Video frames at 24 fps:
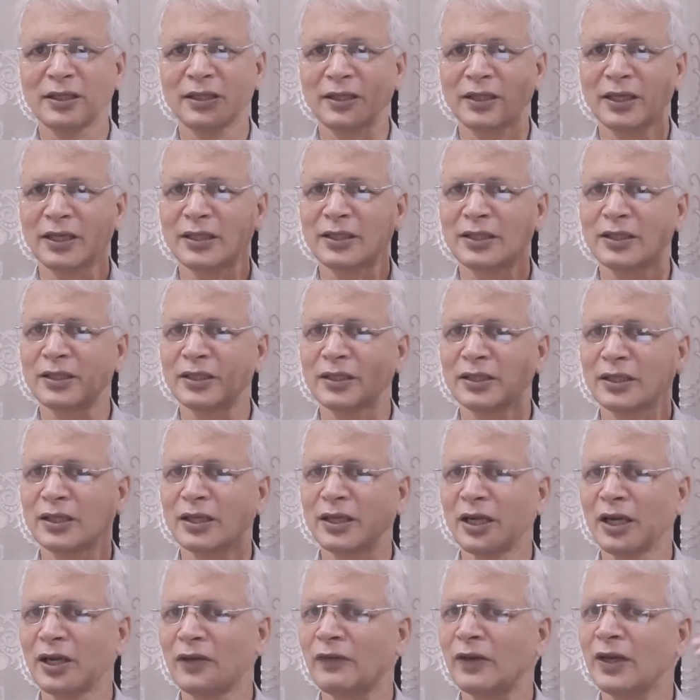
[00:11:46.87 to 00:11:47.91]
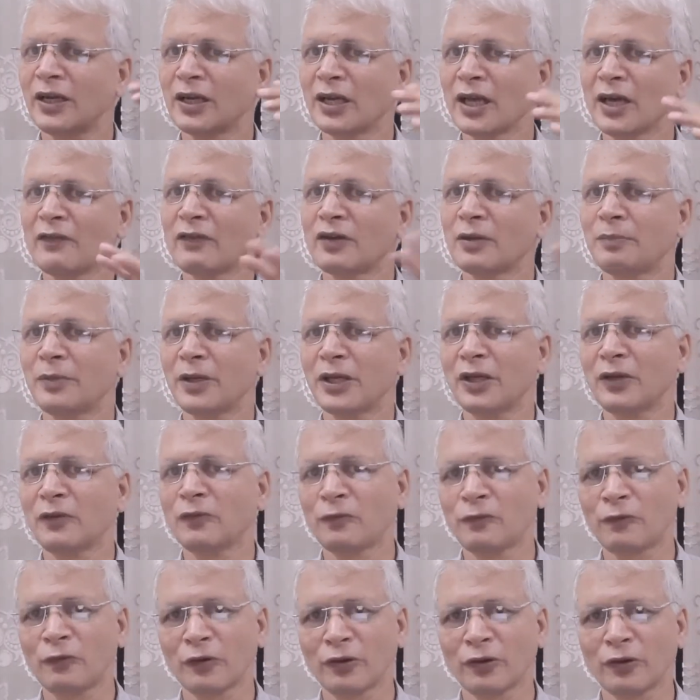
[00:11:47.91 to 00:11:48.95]
that it will never be
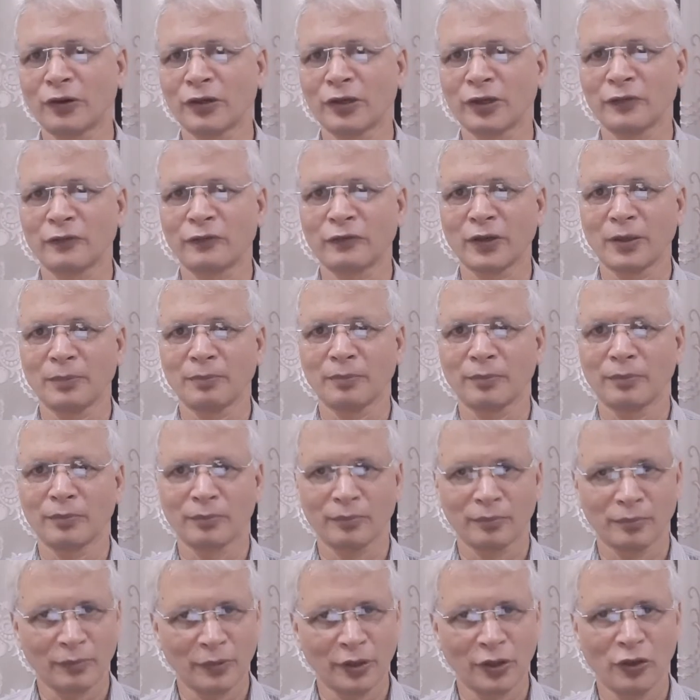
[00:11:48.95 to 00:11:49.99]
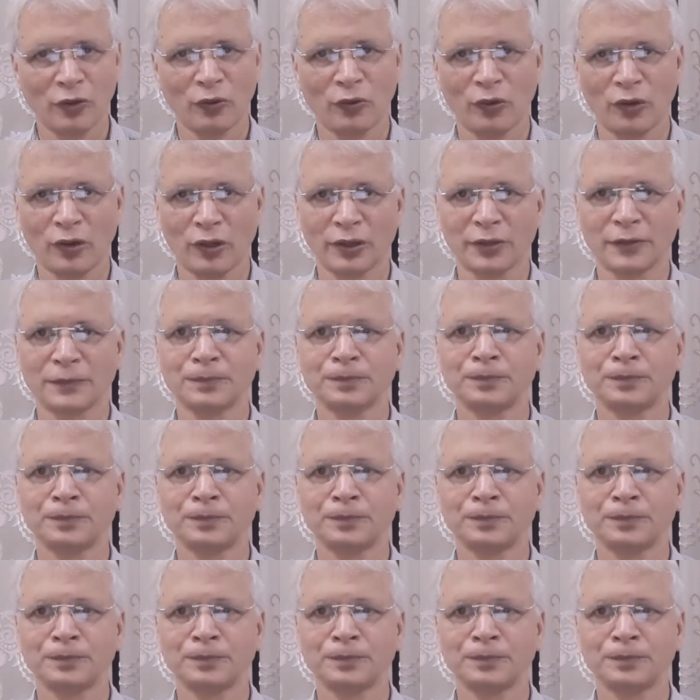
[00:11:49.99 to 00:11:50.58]
forgotten from now on.